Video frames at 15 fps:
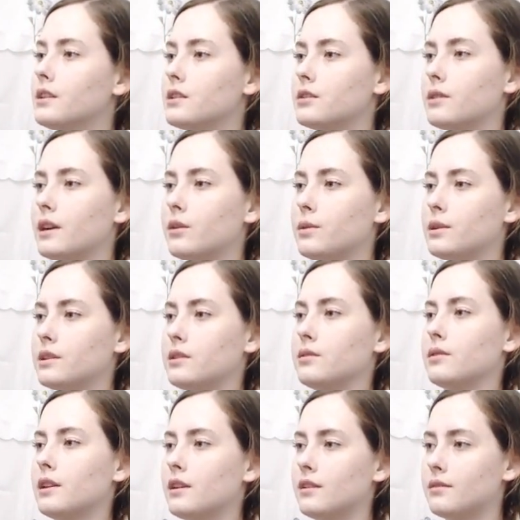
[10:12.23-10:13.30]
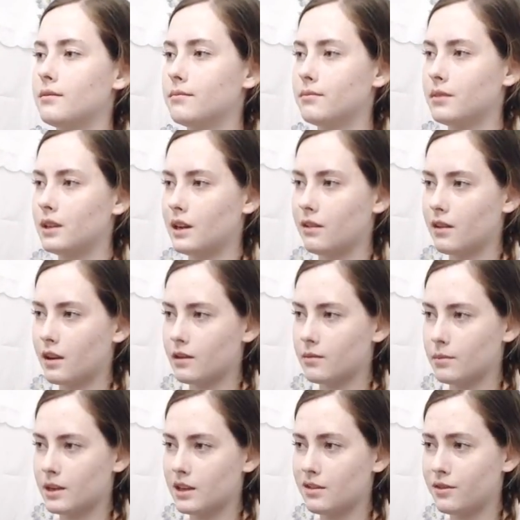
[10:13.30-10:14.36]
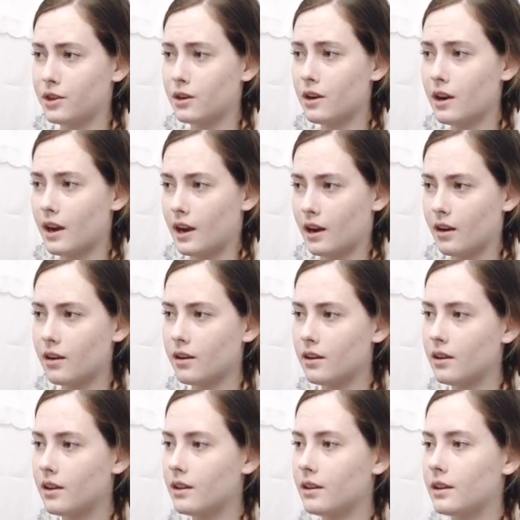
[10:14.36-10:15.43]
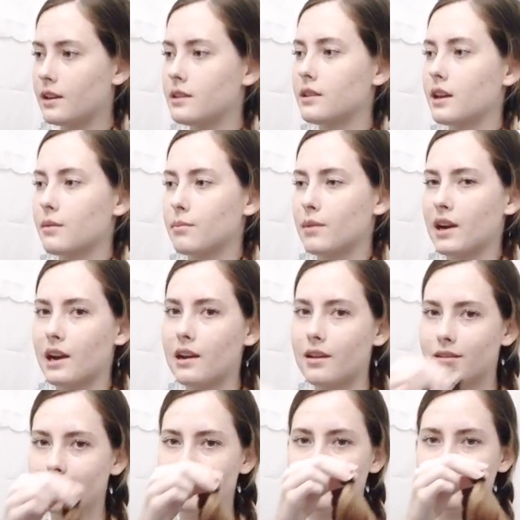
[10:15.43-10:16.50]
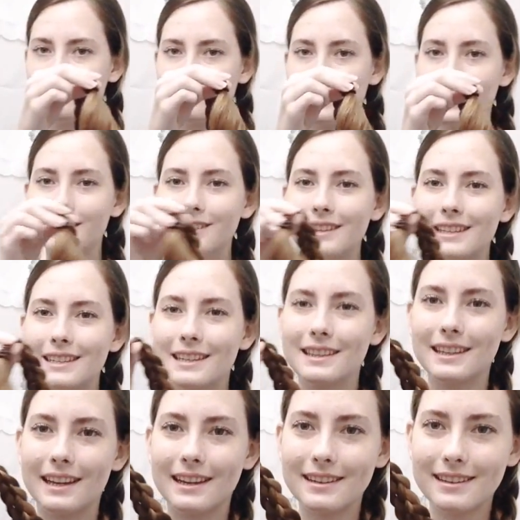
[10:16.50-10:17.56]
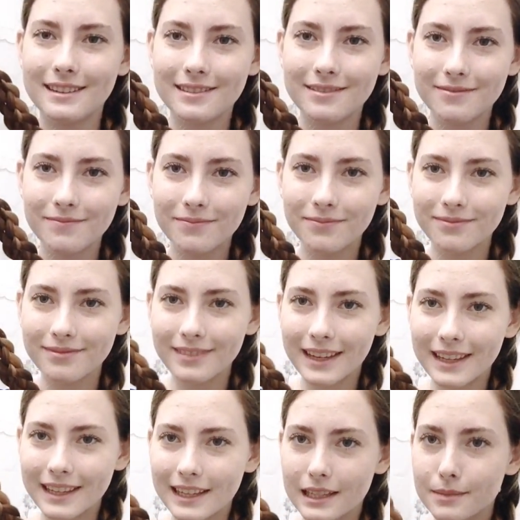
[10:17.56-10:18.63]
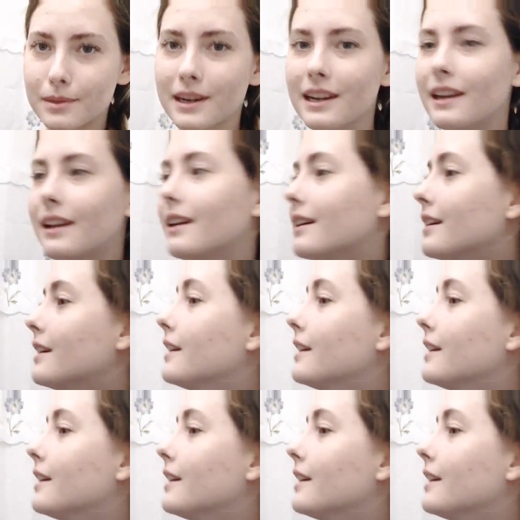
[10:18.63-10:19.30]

So I always do that. And I recommend if your hair is like mine, just do this at the end. I think it's pretty.